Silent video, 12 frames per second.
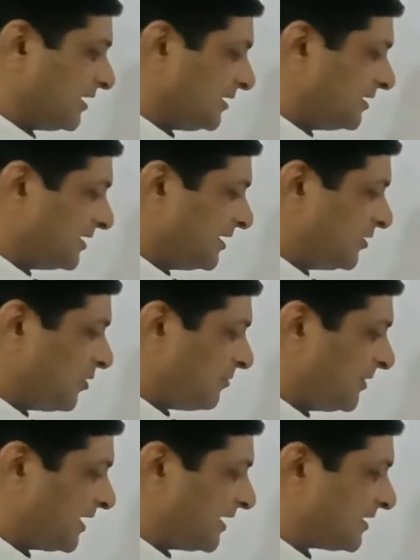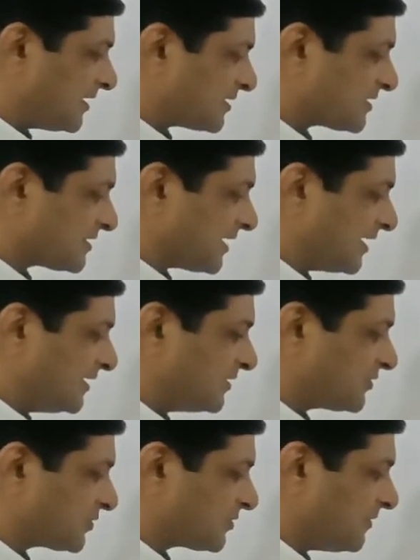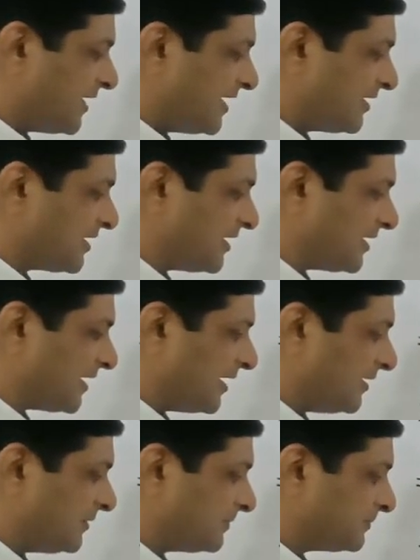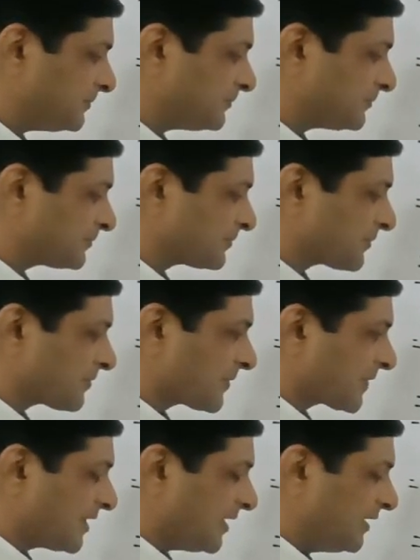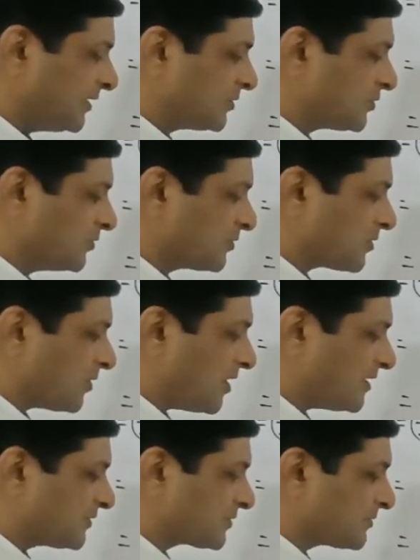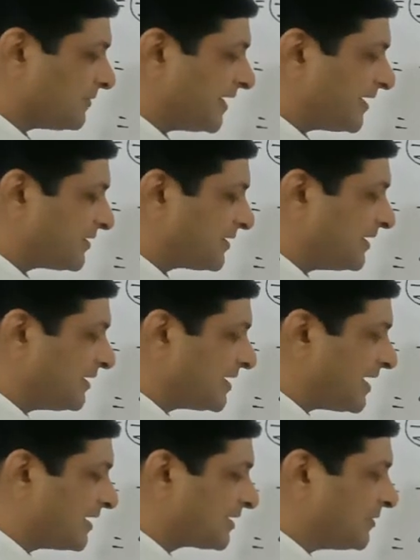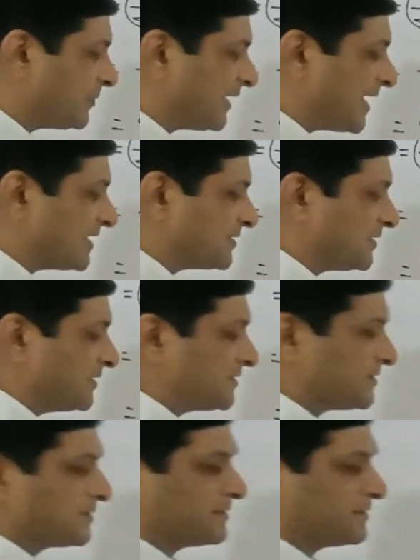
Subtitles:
In the denominator sine square theta into cos square theta, keep it as it is.